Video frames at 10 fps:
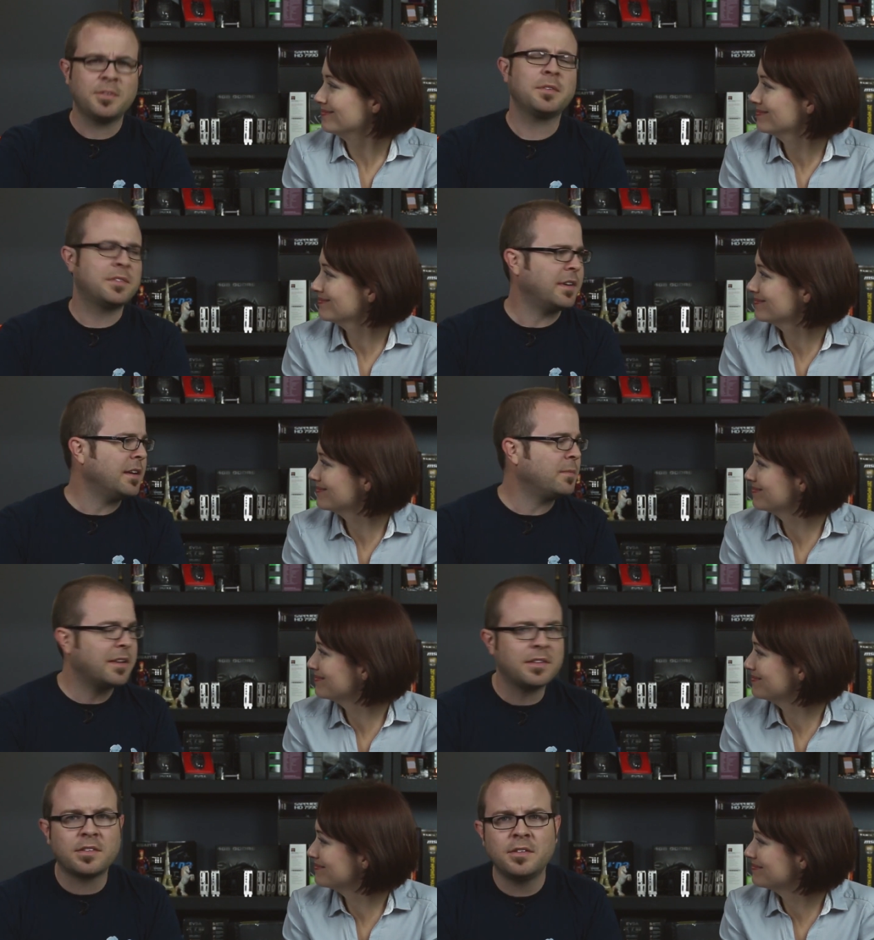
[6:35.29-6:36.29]
Speaker 1: I'm so excited
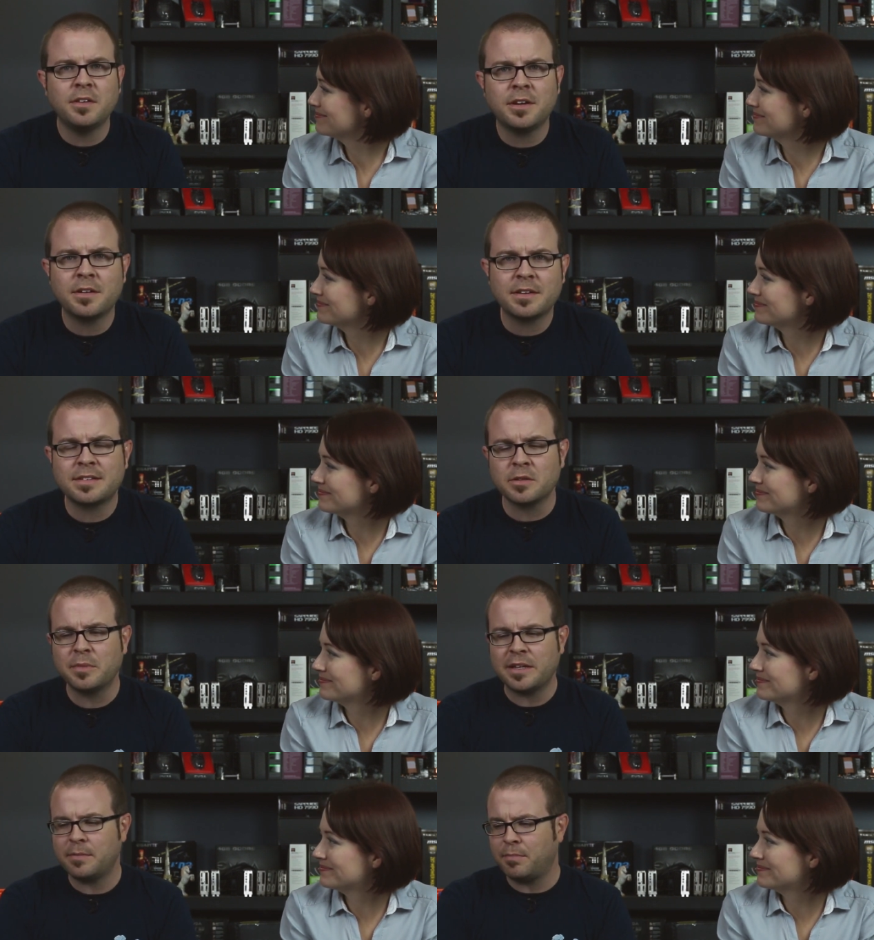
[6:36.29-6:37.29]
about this new year. There's so
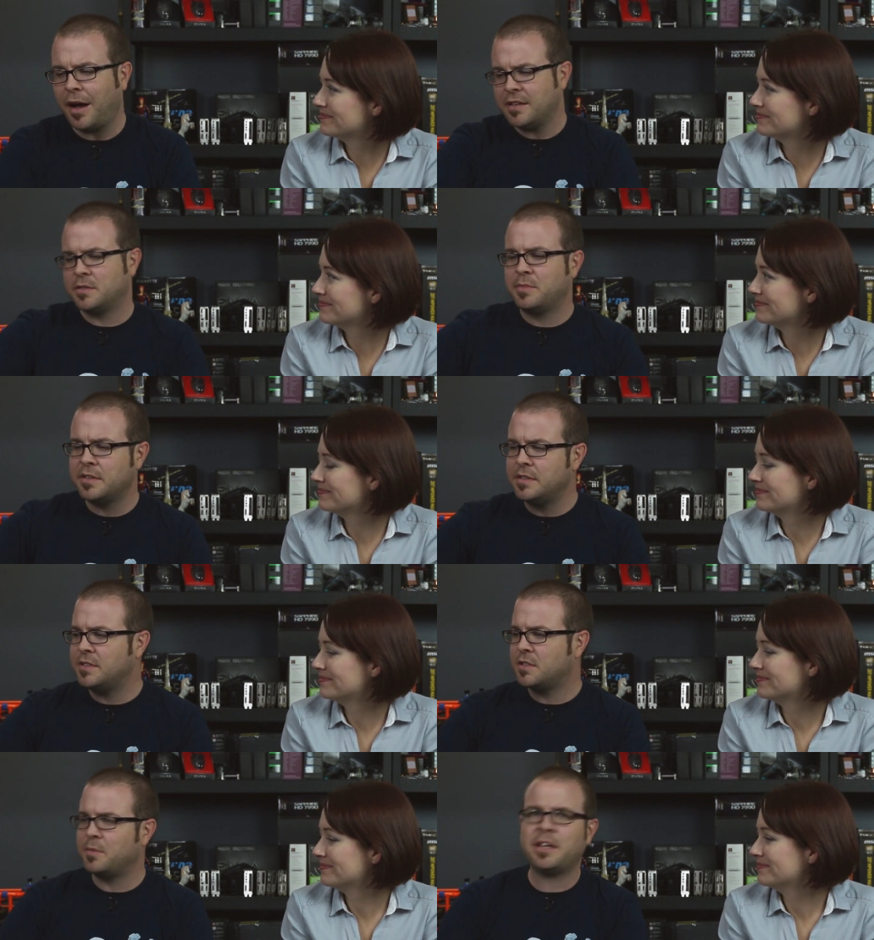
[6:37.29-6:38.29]
many
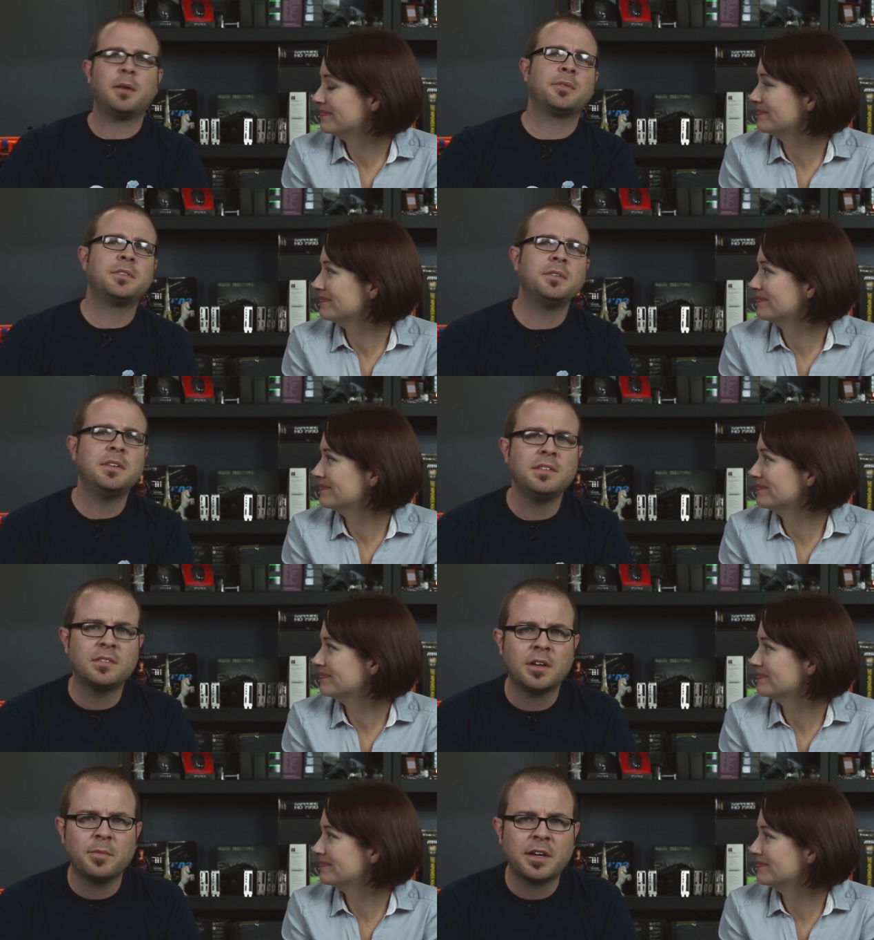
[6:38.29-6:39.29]
possibilities, so many
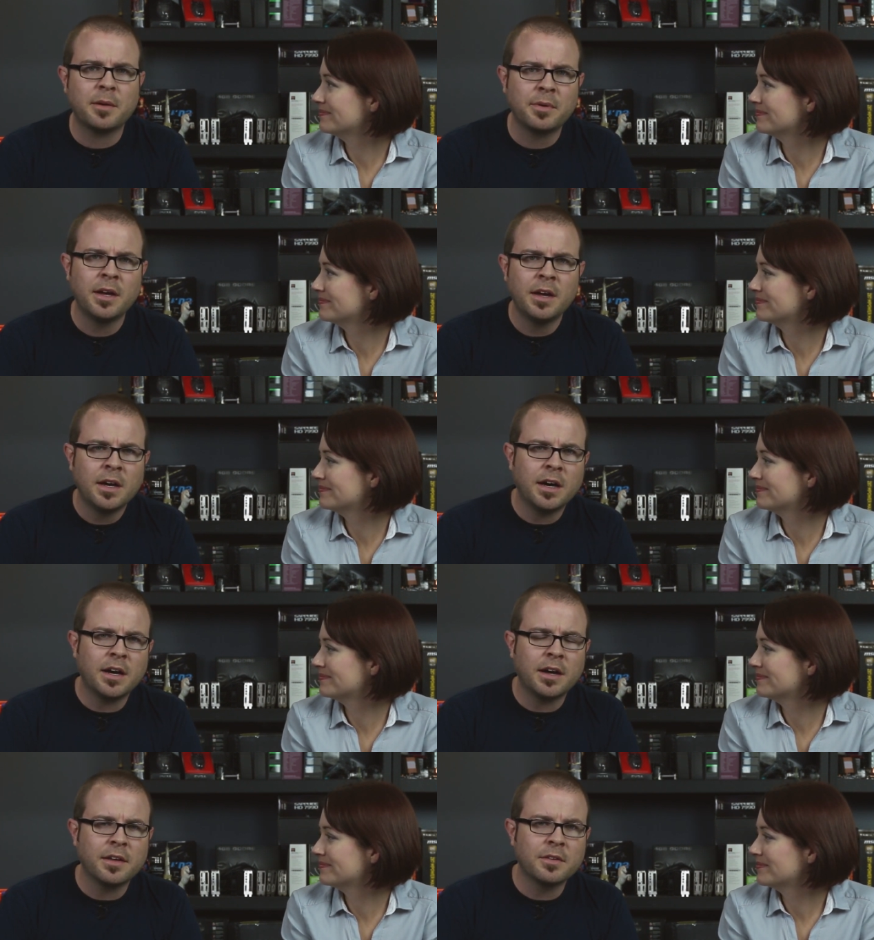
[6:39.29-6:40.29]
opportunities coming up.
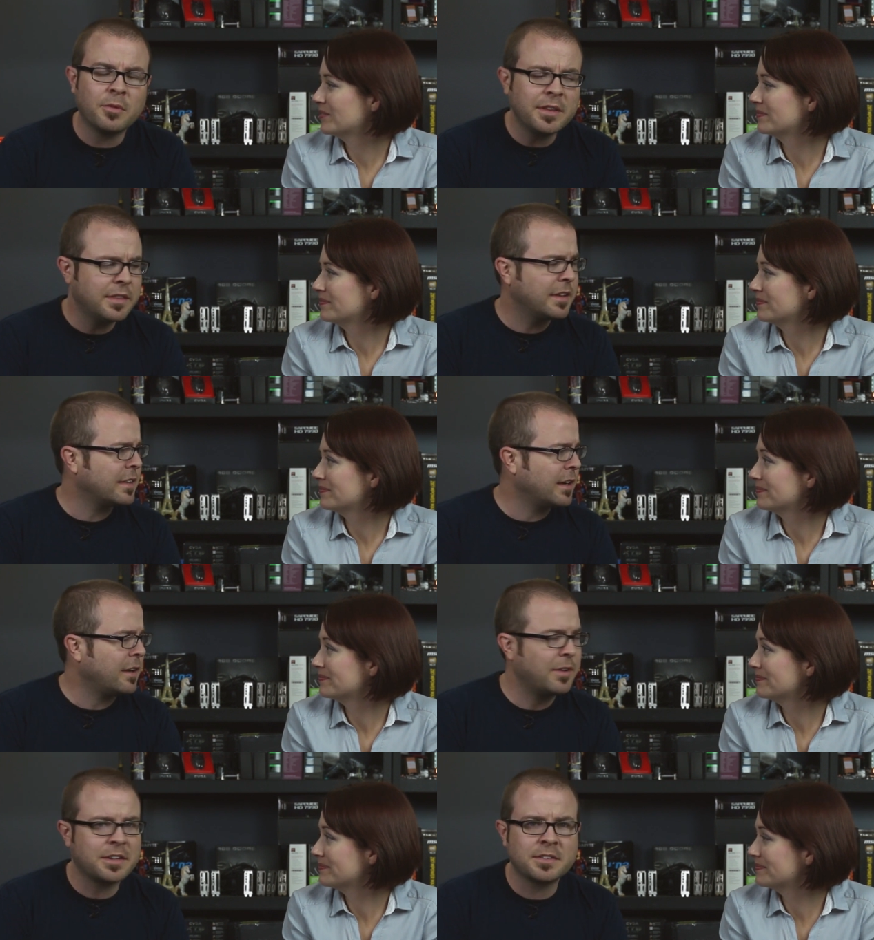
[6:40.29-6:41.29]
Uh, the one thing that
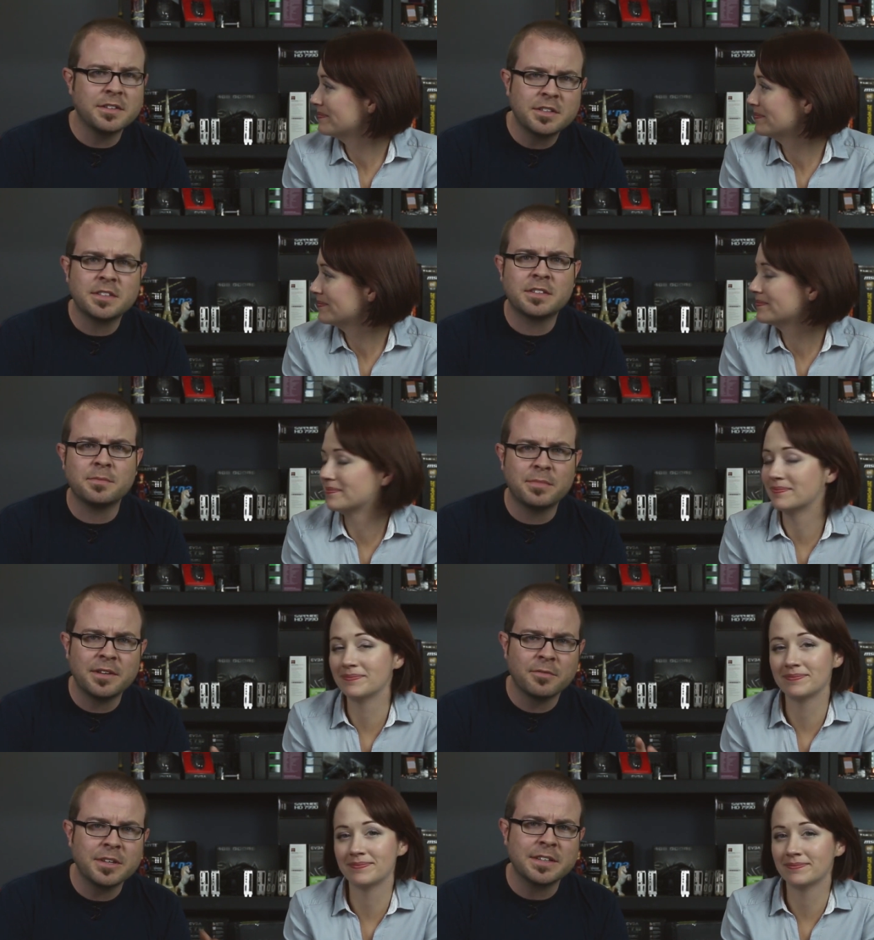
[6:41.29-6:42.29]
I've actually just
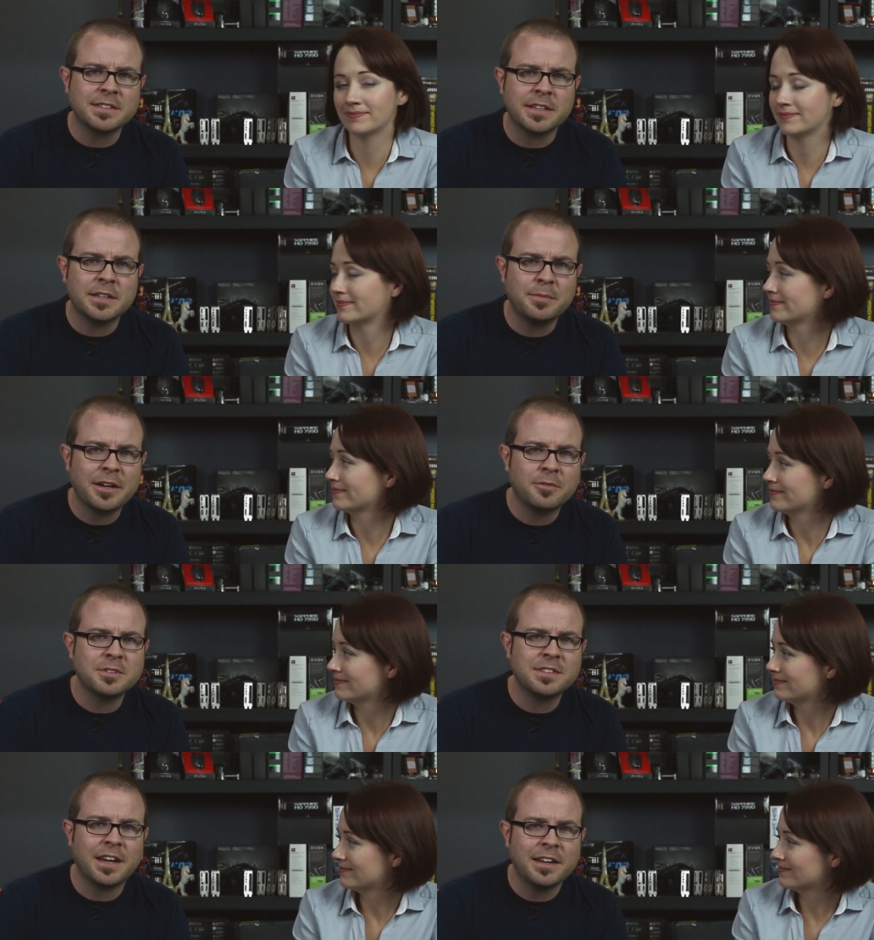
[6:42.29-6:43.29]
been really excited about
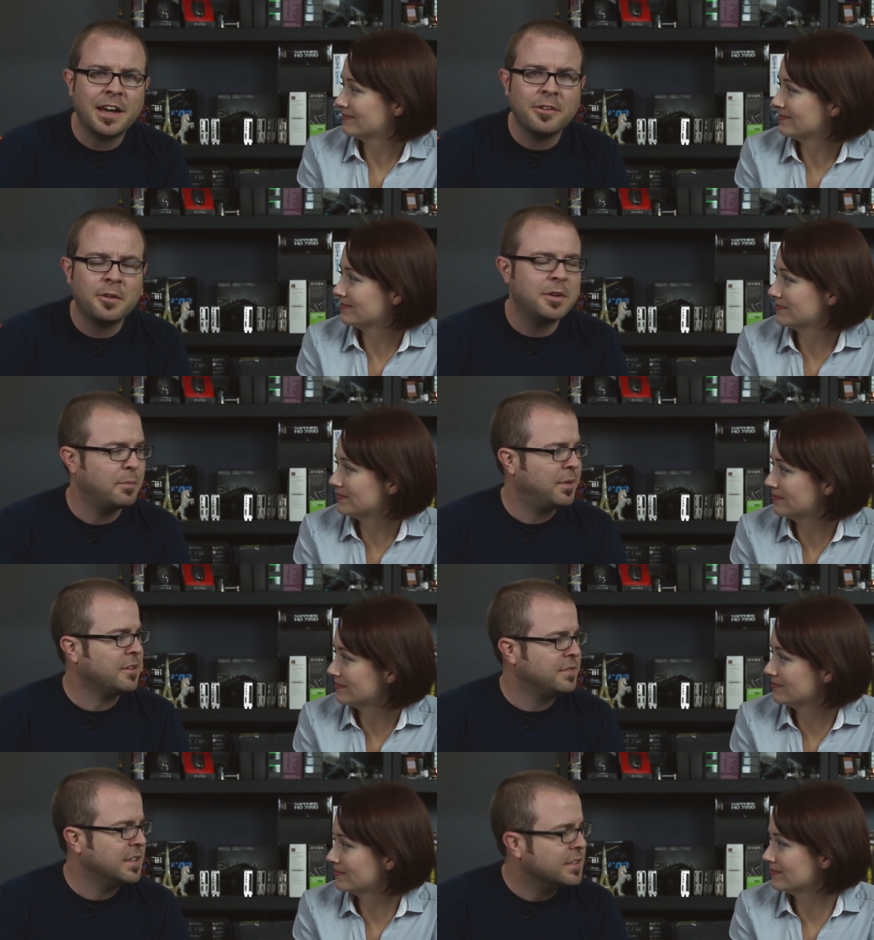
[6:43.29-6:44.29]
was that I now know what a
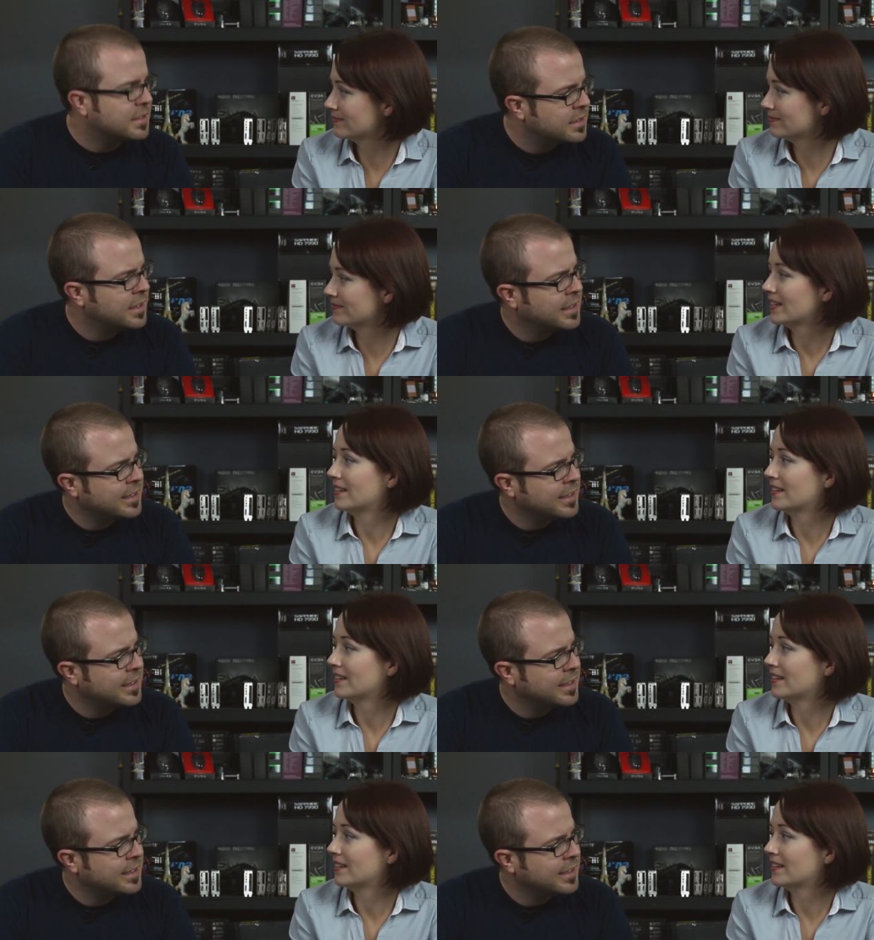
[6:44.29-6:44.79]
belfie is.